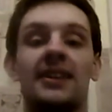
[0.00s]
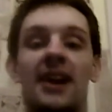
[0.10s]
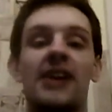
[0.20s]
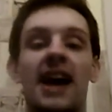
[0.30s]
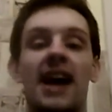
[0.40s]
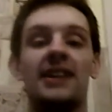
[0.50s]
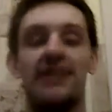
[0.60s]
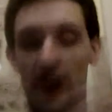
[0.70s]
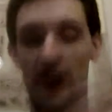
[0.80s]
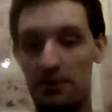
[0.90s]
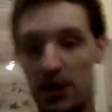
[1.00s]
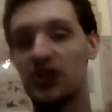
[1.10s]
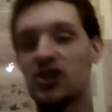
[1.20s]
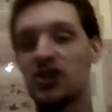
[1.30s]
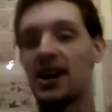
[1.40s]
Okay, Terry
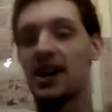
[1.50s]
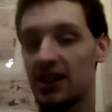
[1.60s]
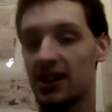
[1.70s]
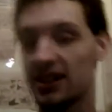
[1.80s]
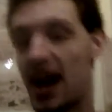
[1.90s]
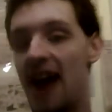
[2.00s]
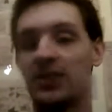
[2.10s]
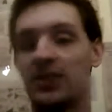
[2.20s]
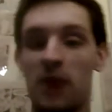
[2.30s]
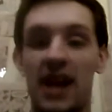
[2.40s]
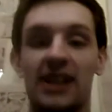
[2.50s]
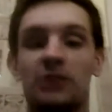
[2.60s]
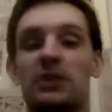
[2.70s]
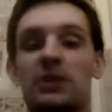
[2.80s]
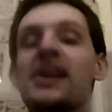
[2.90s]
Bradshaw got the
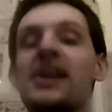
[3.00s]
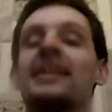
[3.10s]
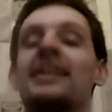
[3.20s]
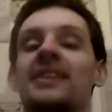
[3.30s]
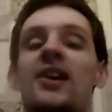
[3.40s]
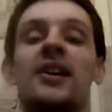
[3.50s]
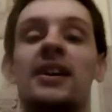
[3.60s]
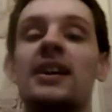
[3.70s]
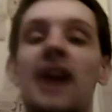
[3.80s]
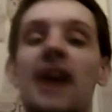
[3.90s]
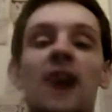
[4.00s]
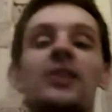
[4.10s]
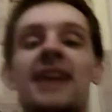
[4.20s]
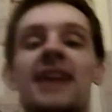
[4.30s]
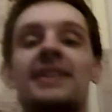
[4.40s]
rings when he got there.
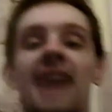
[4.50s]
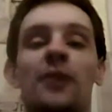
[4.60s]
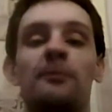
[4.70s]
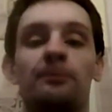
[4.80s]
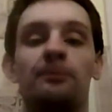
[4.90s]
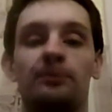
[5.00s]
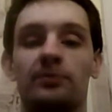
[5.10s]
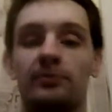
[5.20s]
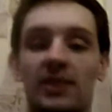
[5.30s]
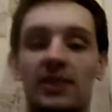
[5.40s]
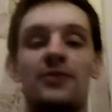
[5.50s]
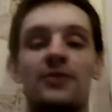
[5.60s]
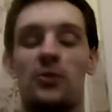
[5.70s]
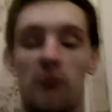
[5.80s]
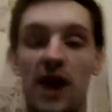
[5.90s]
Okay, now
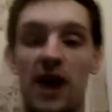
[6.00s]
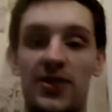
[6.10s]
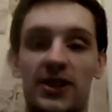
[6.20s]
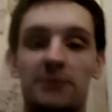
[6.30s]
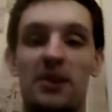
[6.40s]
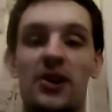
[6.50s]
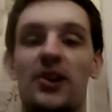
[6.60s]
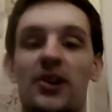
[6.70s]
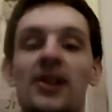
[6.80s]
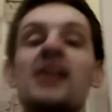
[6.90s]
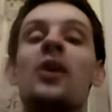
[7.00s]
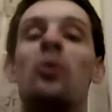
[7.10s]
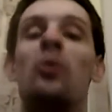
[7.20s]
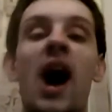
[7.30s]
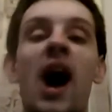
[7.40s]
if Roethlisberger
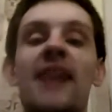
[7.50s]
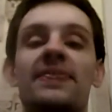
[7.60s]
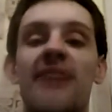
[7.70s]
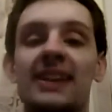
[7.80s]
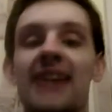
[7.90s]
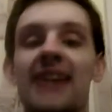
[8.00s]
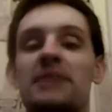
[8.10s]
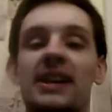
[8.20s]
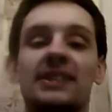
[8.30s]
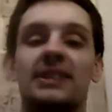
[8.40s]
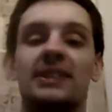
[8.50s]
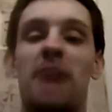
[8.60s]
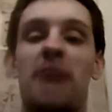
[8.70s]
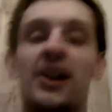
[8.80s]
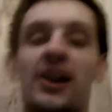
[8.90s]
won that game against the
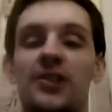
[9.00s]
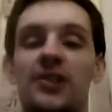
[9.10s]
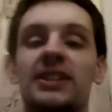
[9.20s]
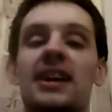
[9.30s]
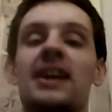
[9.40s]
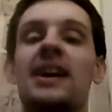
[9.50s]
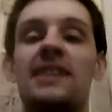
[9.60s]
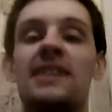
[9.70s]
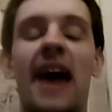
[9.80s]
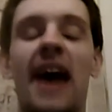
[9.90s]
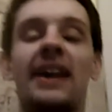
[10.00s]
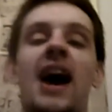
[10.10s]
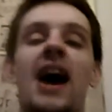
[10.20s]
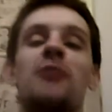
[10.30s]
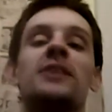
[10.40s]
Packers, then
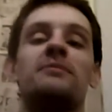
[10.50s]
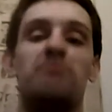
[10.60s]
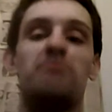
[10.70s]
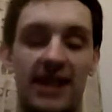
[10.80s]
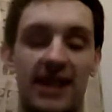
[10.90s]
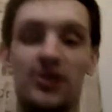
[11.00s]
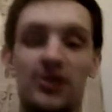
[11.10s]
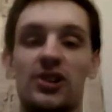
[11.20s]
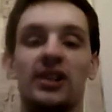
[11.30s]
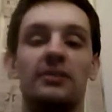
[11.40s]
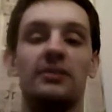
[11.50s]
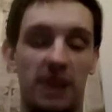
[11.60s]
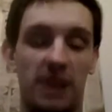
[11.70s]
I would potentially